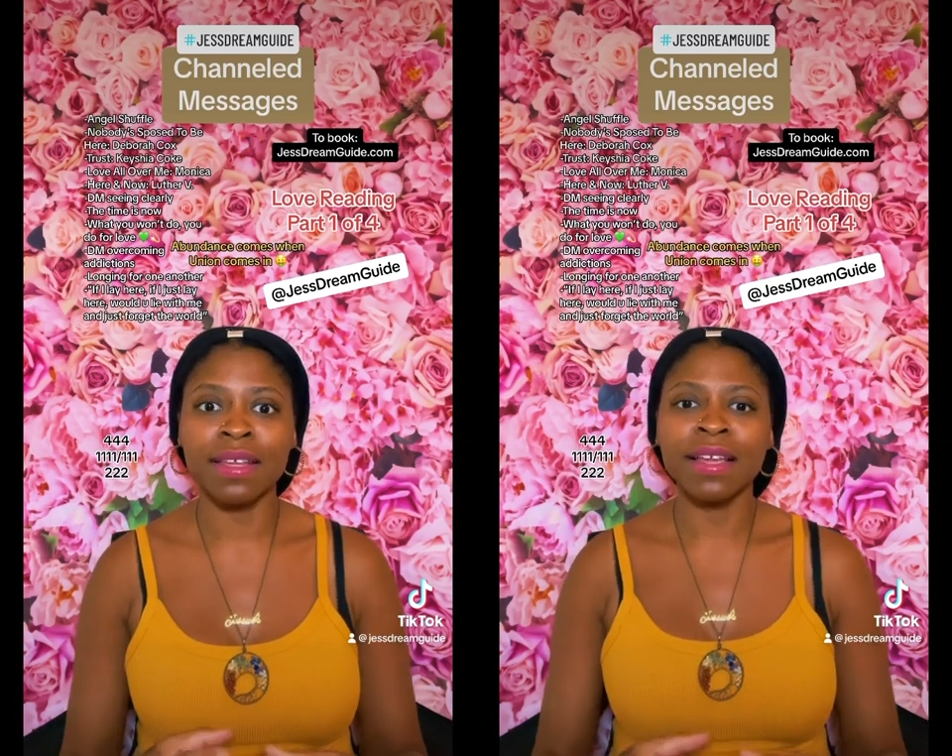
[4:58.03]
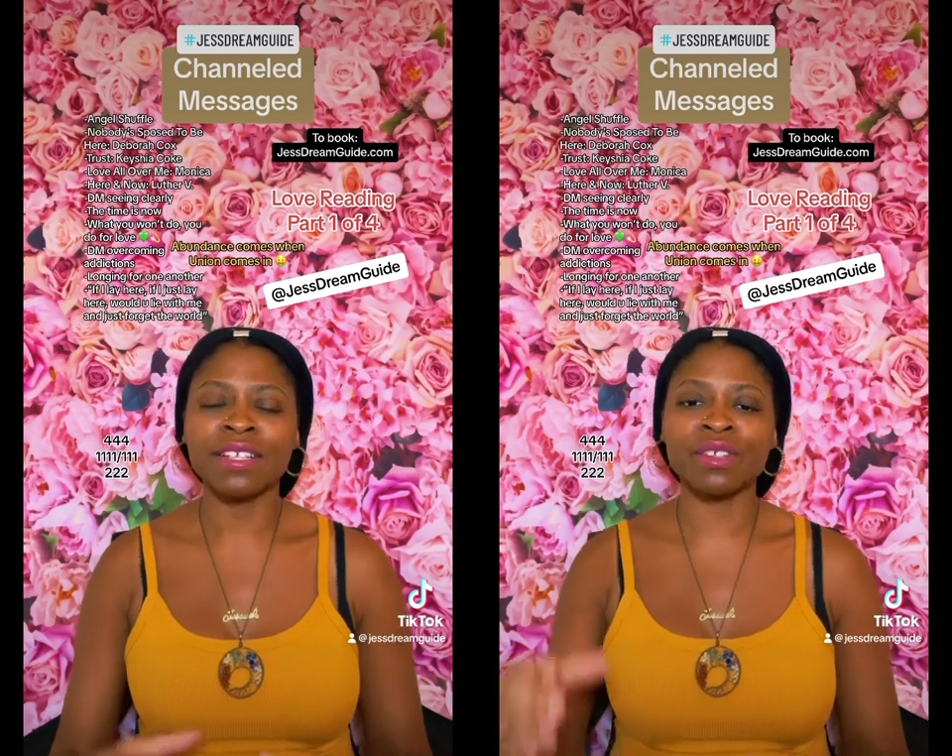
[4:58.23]

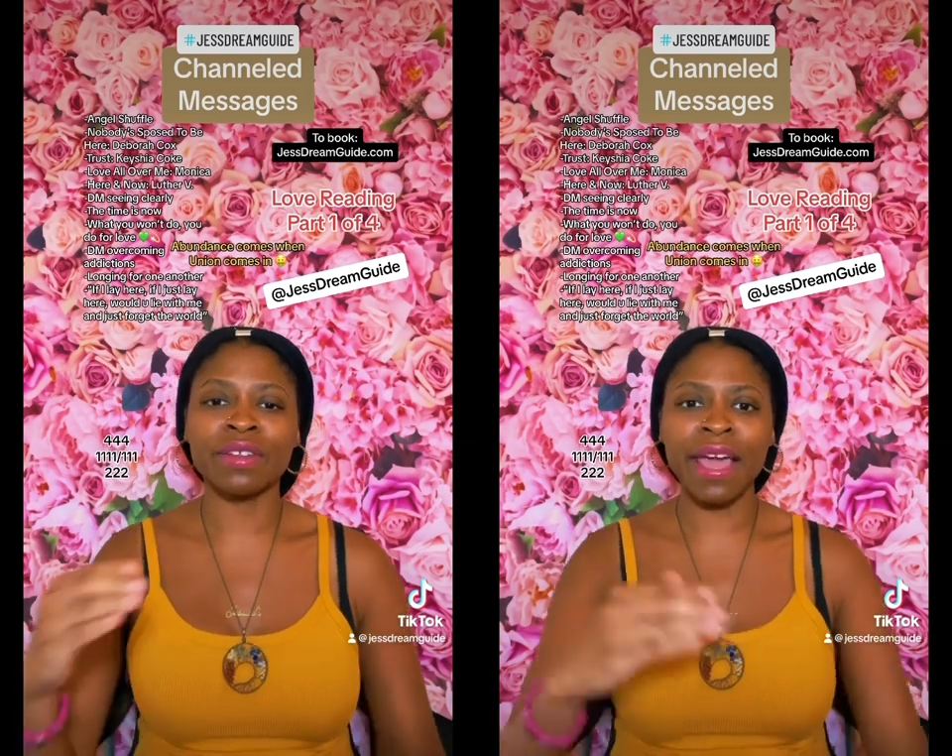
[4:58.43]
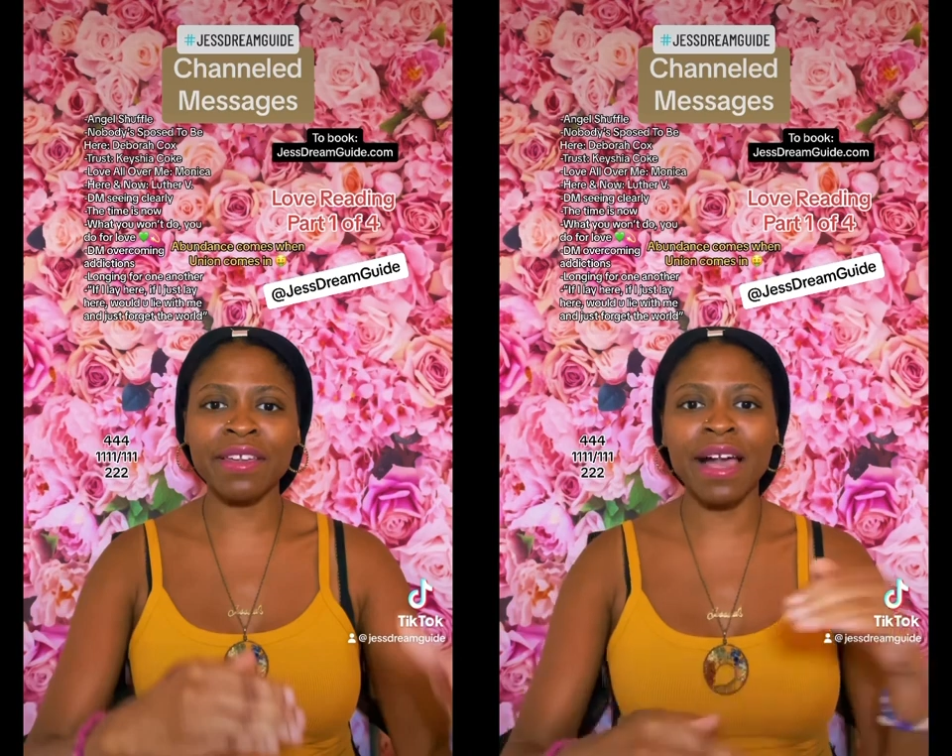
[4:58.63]
And so
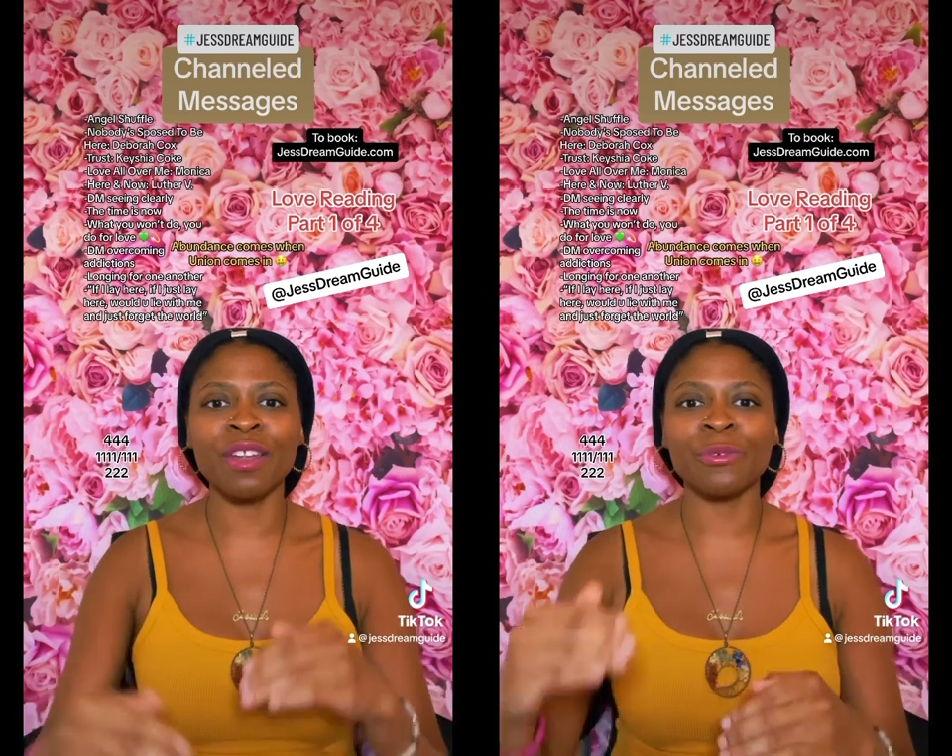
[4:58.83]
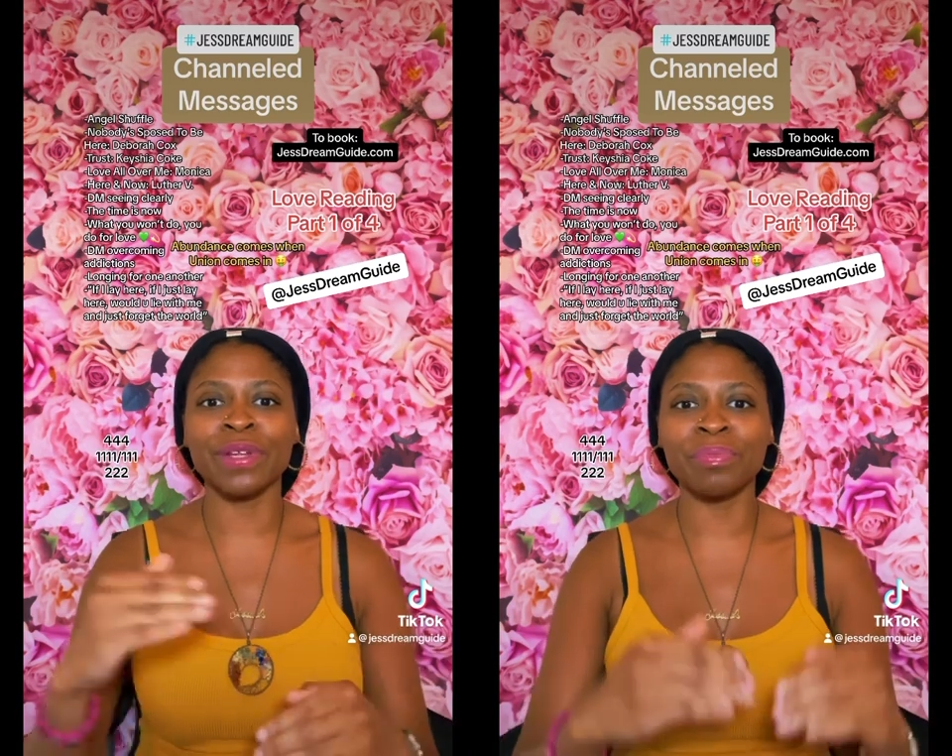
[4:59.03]
now
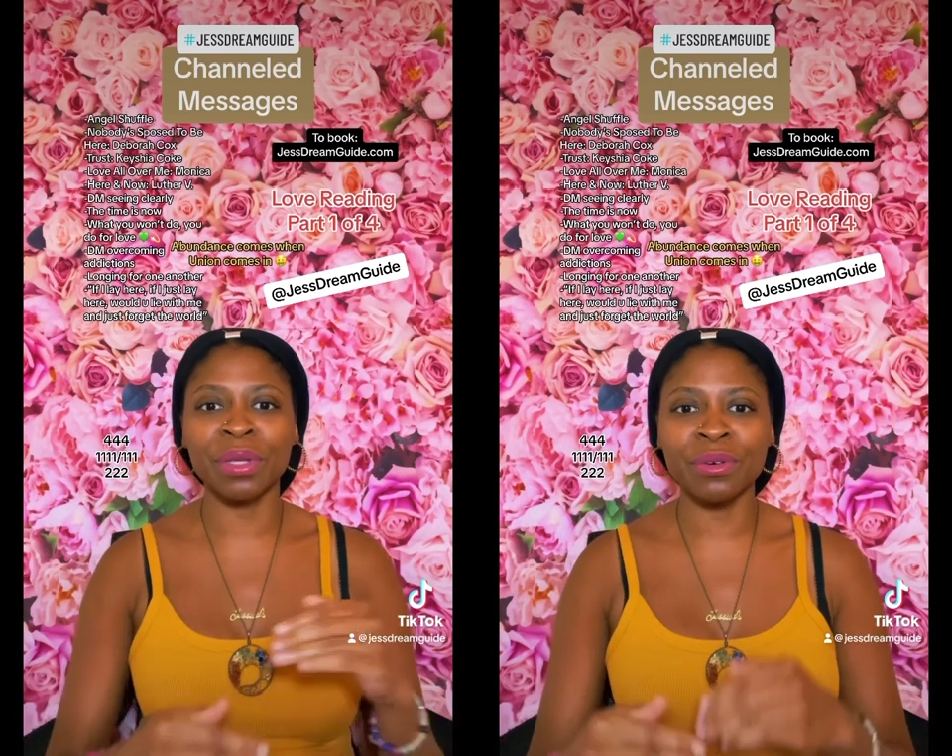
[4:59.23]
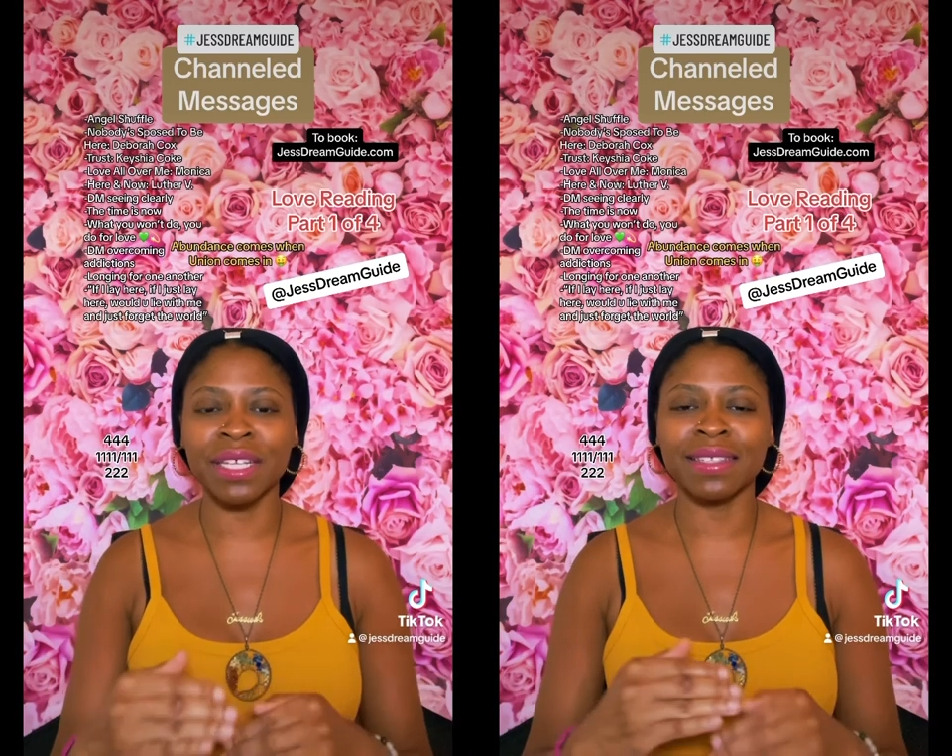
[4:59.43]
y'all are
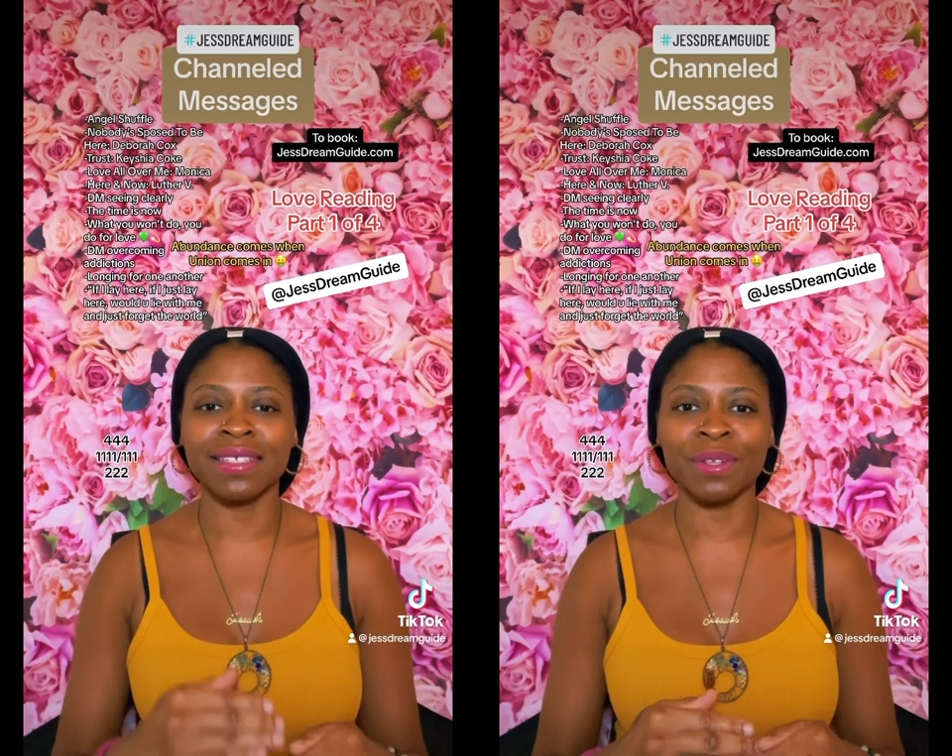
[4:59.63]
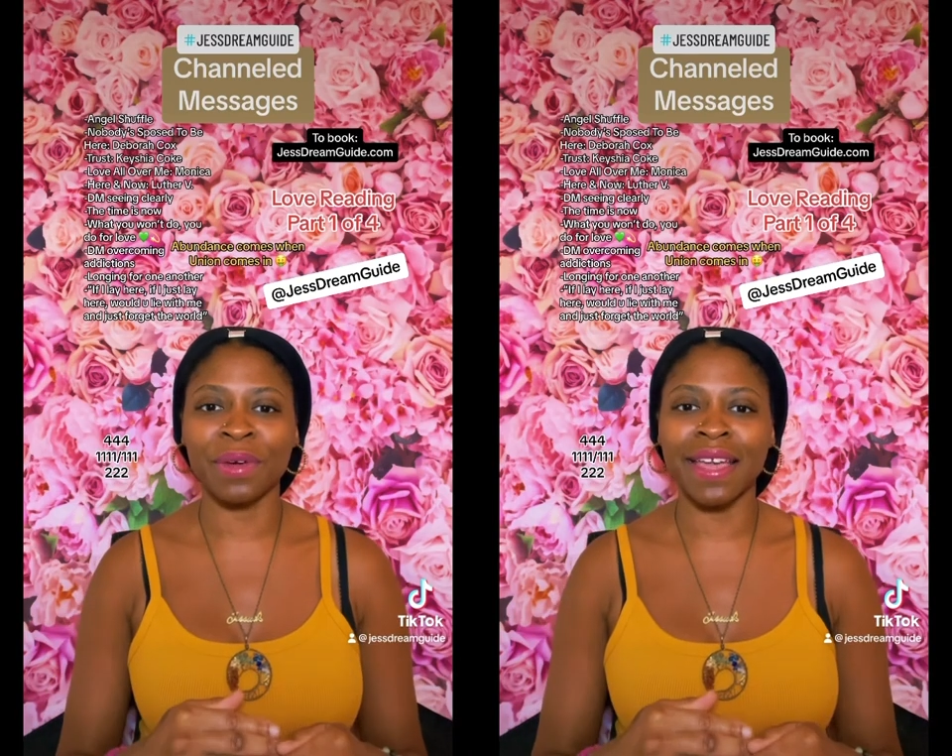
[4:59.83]
rebuilding
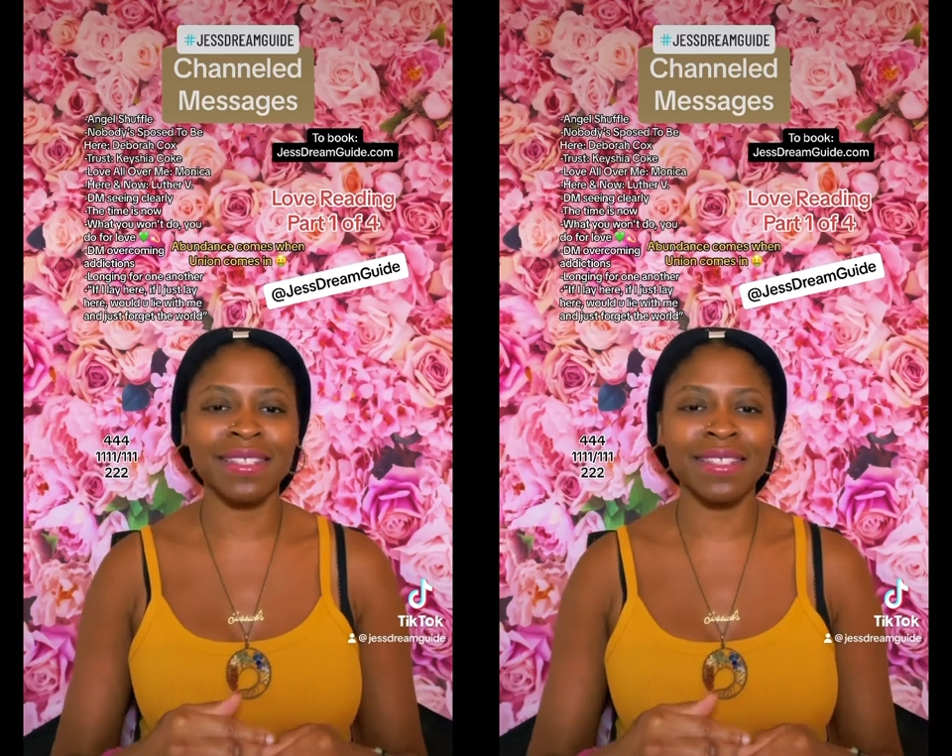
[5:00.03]
this, okay?